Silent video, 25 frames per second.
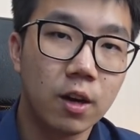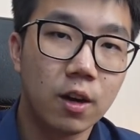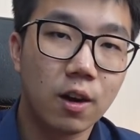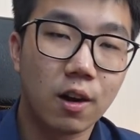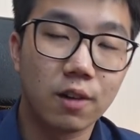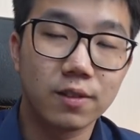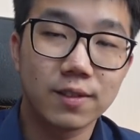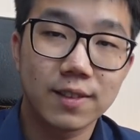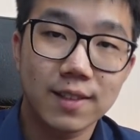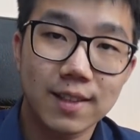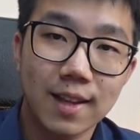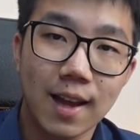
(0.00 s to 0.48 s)

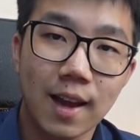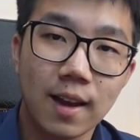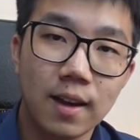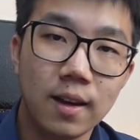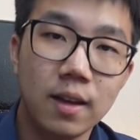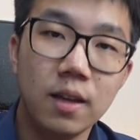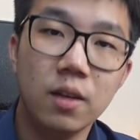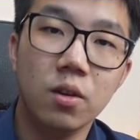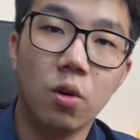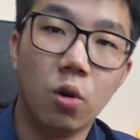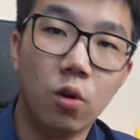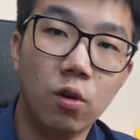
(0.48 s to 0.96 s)
of
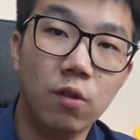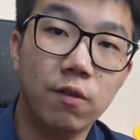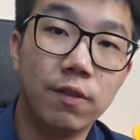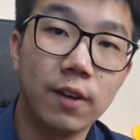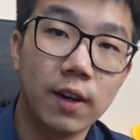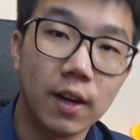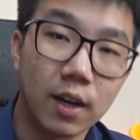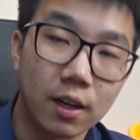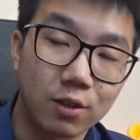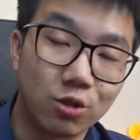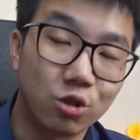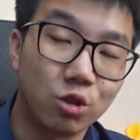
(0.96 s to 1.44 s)
slightly over
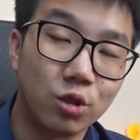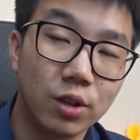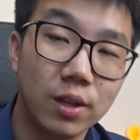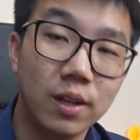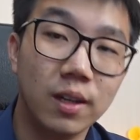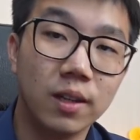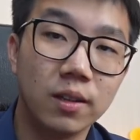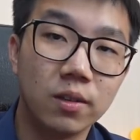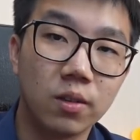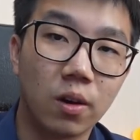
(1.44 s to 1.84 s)
$1 trillion